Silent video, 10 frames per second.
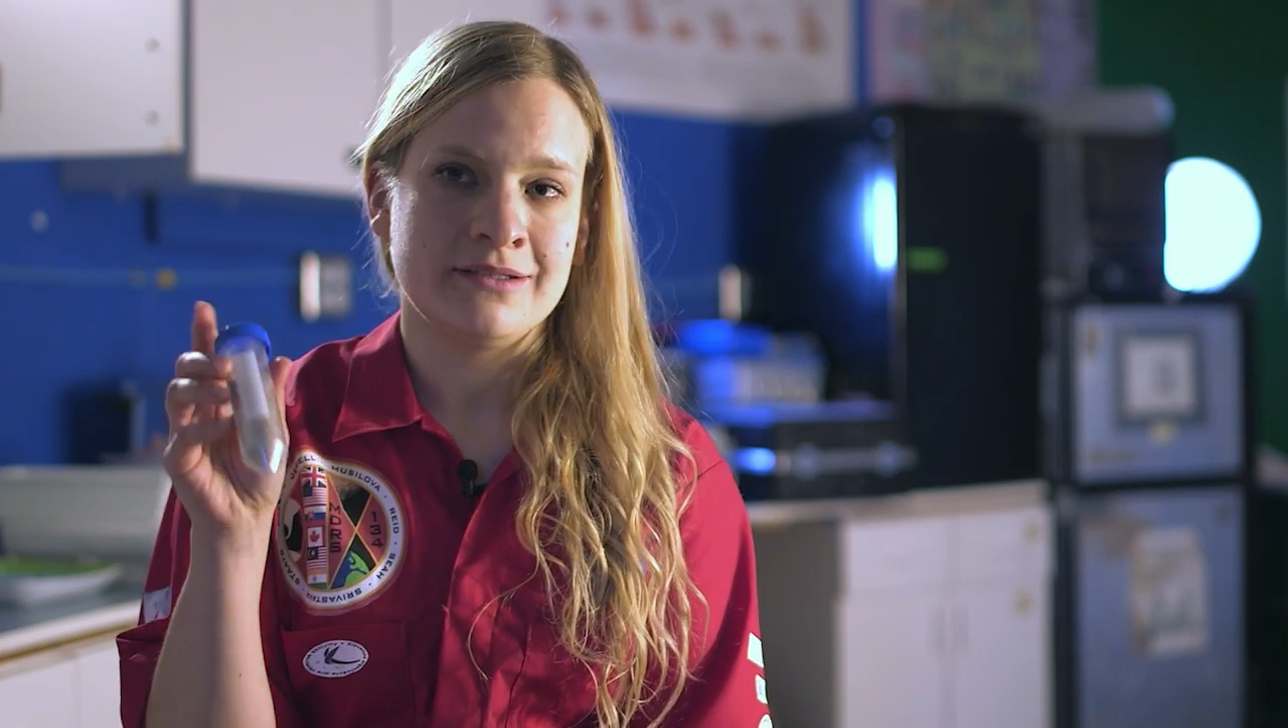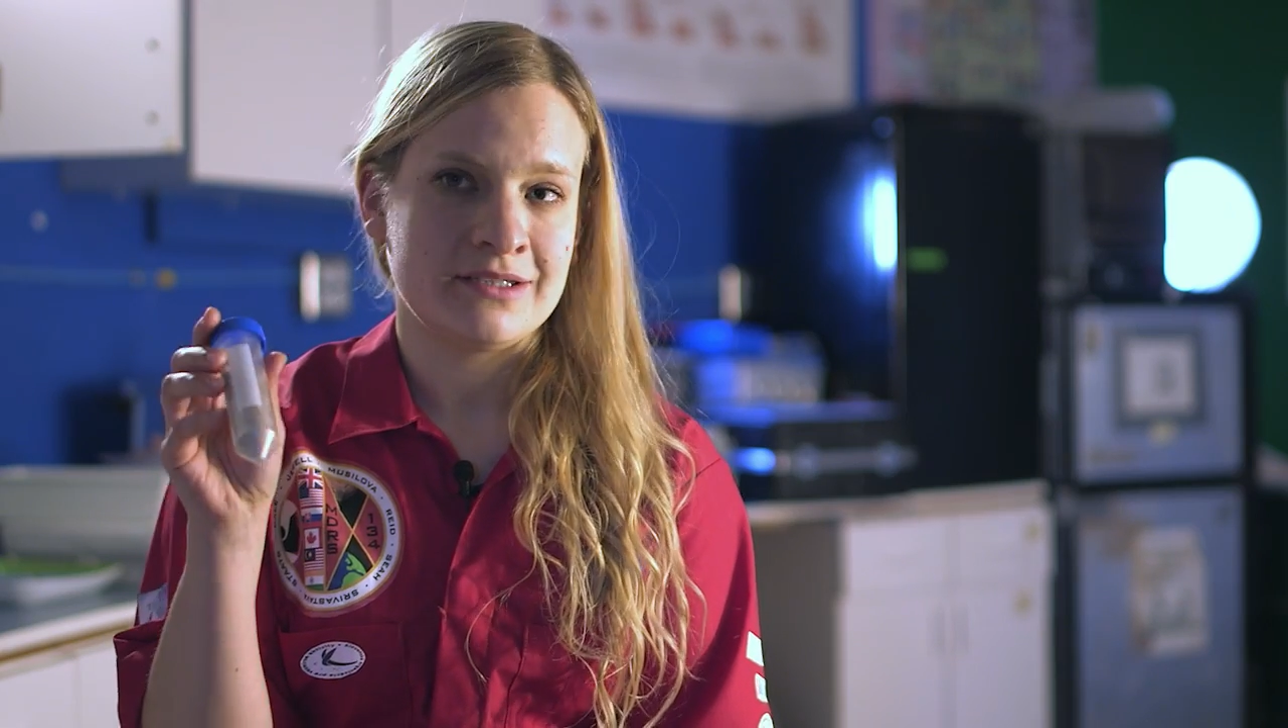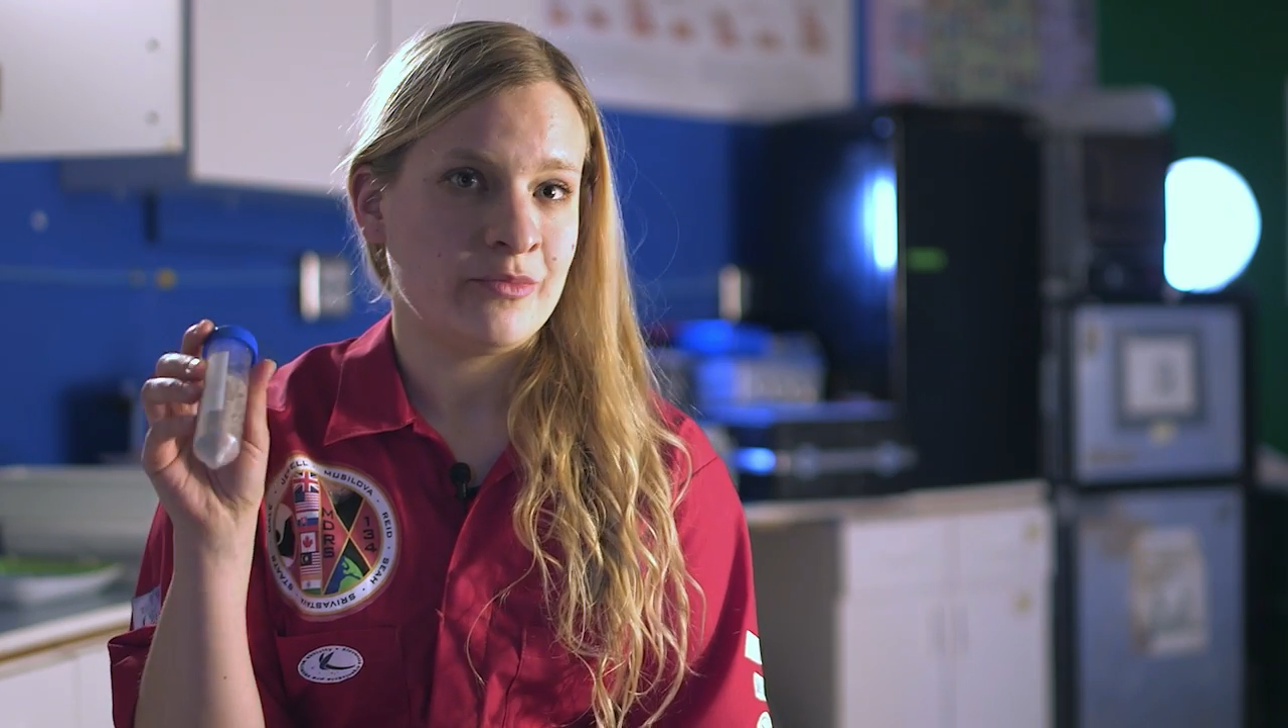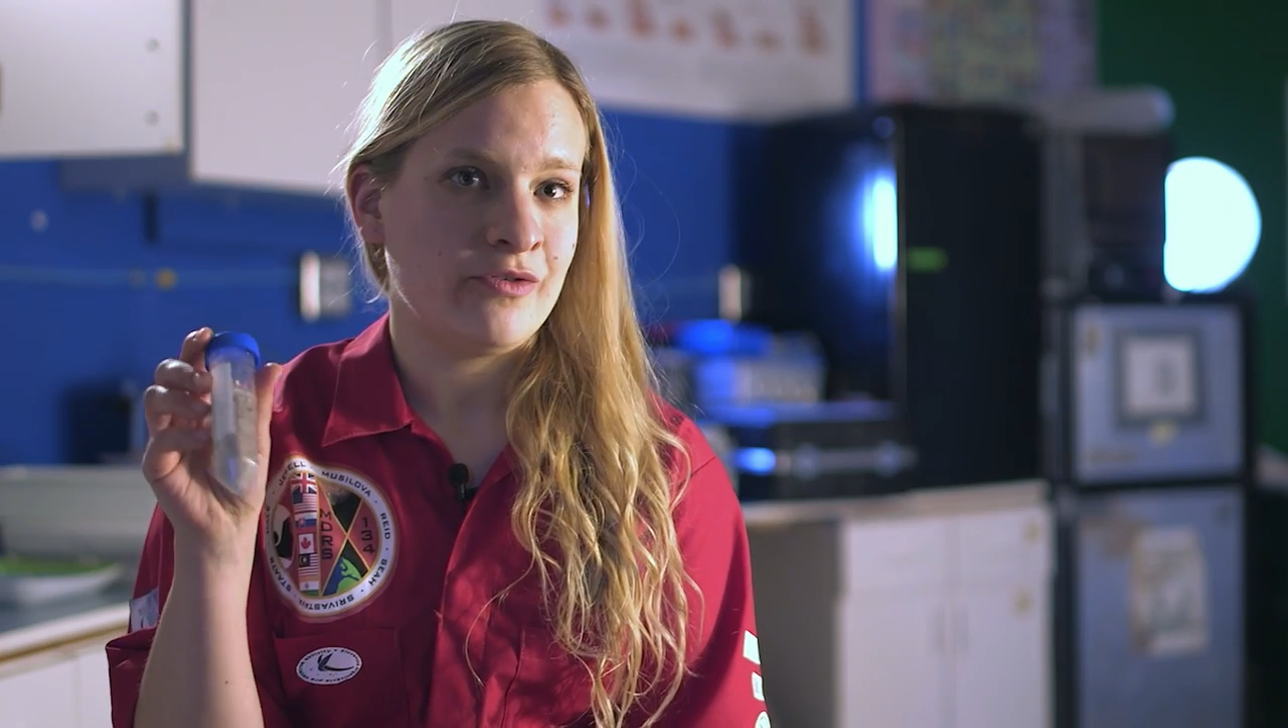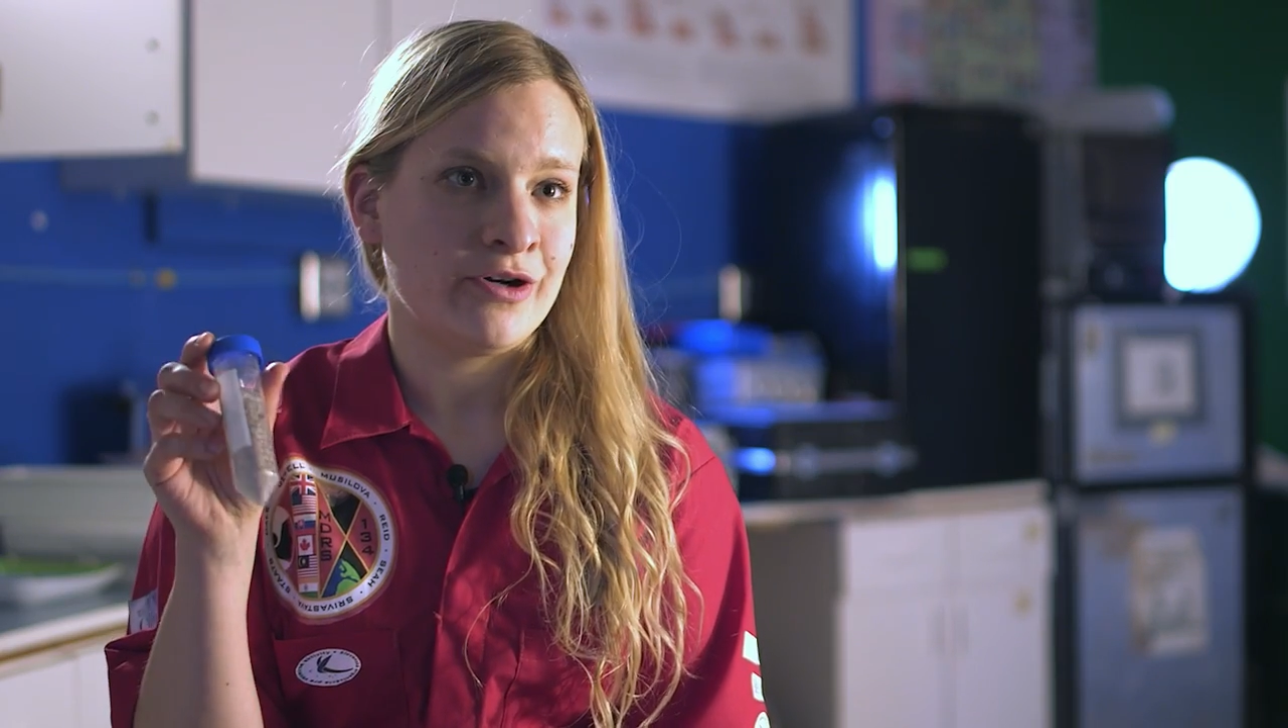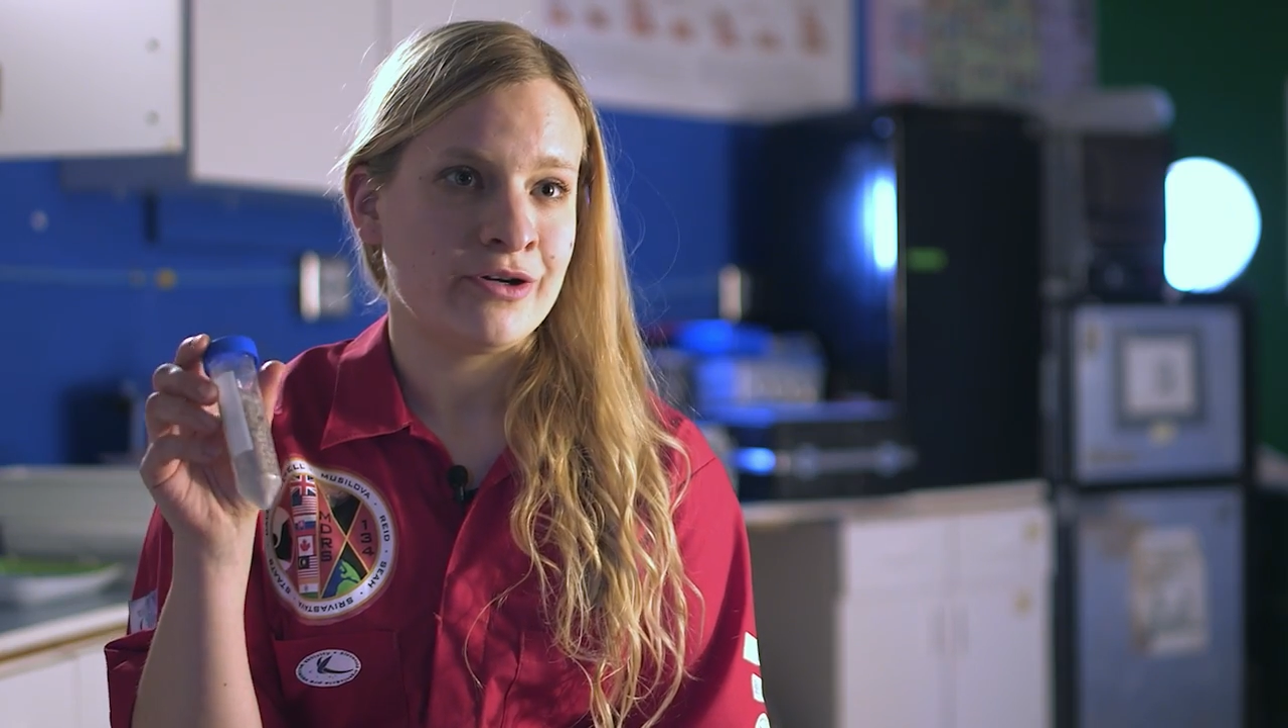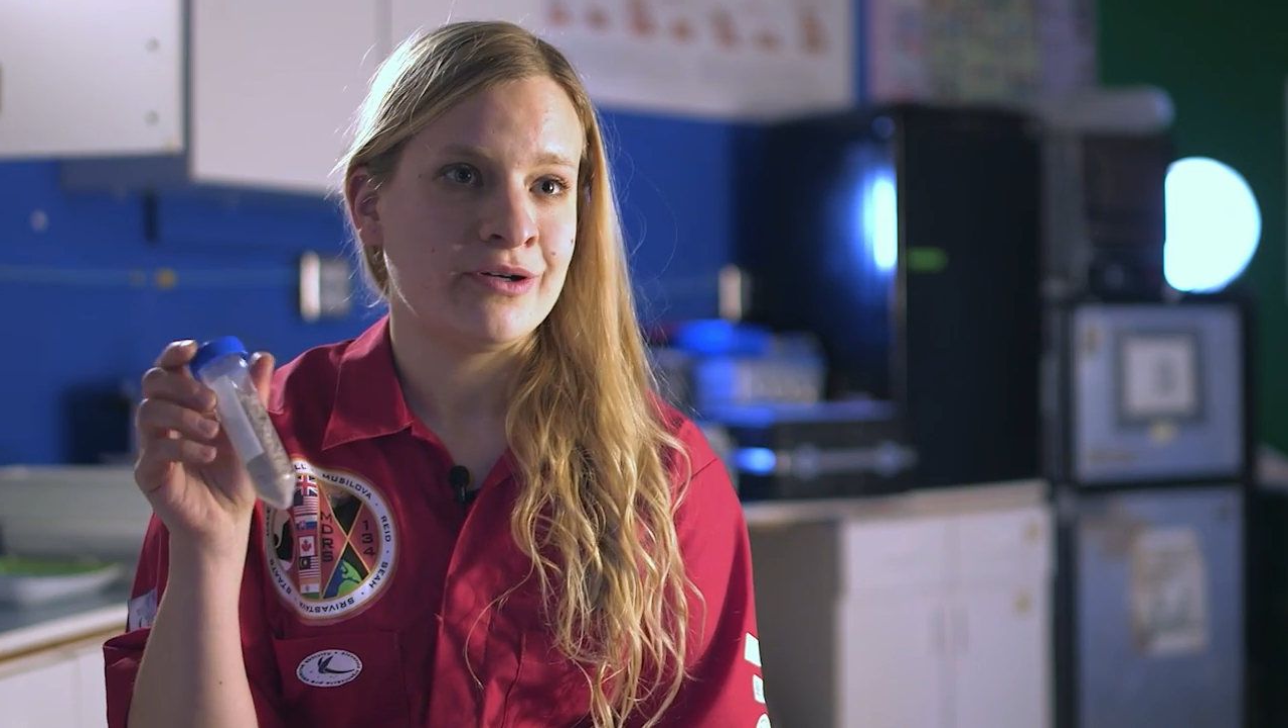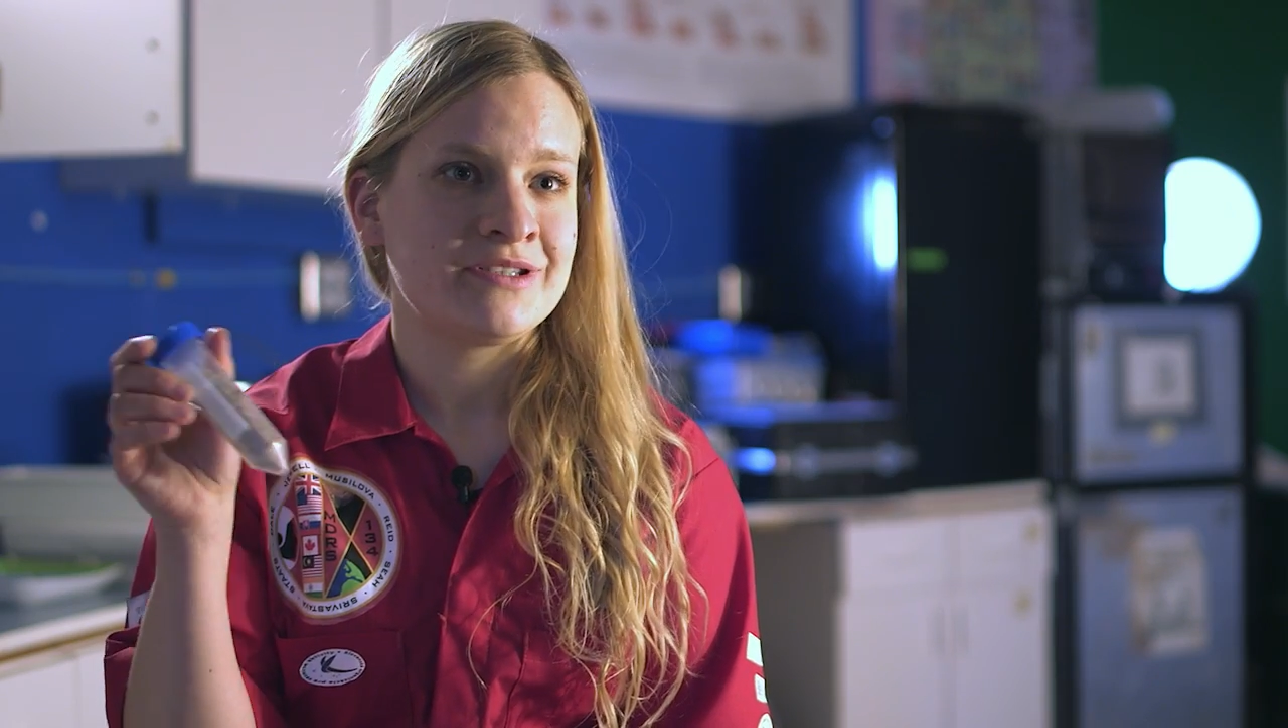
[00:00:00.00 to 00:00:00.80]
some of our